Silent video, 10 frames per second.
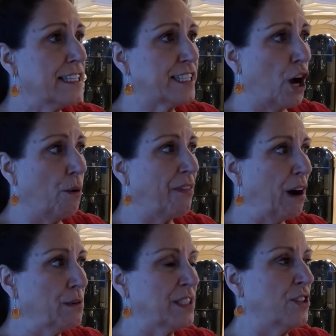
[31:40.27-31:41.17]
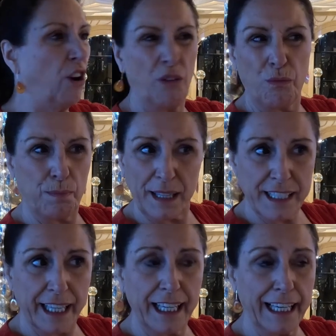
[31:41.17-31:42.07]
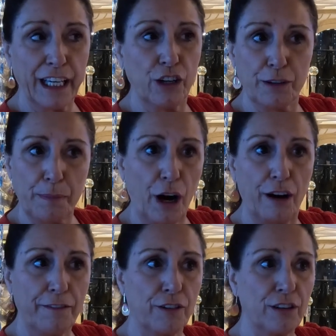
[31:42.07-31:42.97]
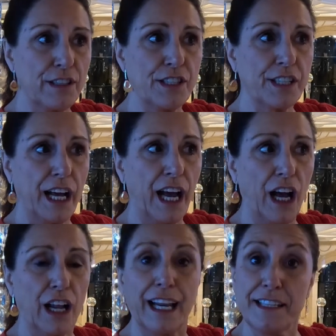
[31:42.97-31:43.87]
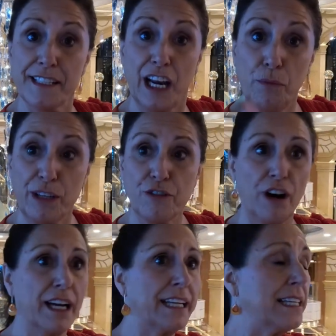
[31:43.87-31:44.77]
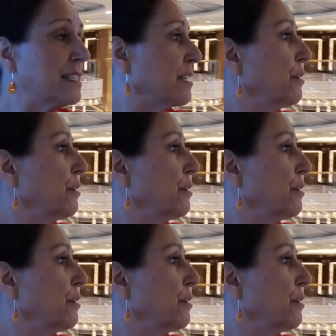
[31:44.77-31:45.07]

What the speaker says: So that was not particularly good bar for us. Last night we tried it.